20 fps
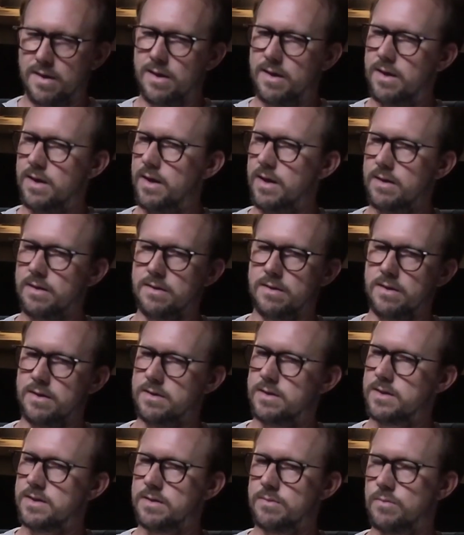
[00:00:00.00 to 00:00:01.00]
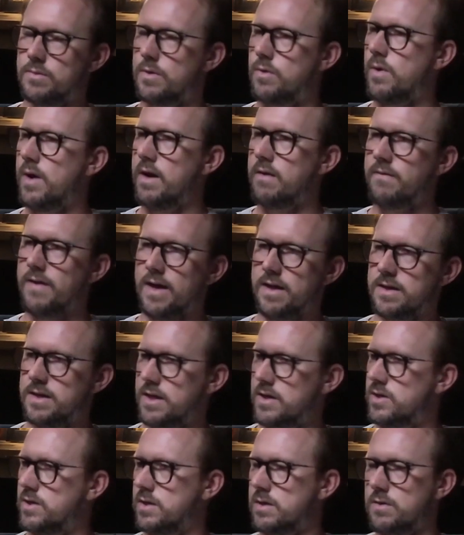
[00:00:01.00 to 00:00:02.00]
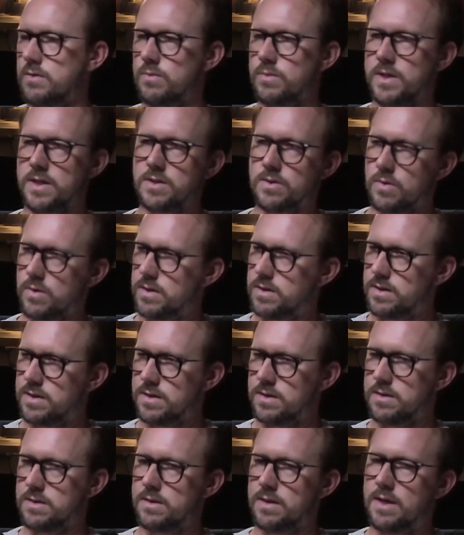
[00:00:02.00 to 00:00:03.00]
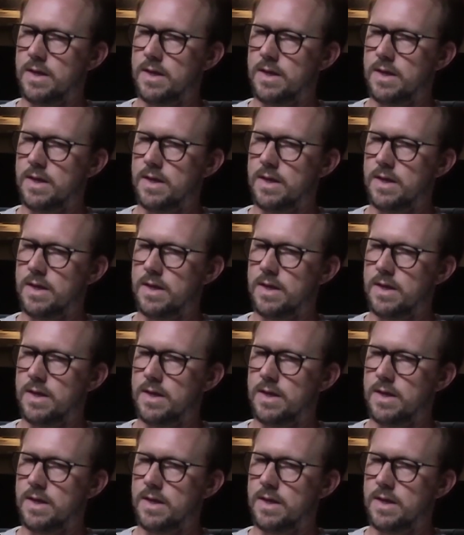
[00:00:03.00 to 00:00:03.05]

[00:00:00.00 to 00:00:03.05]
That doesn't require validation or resources.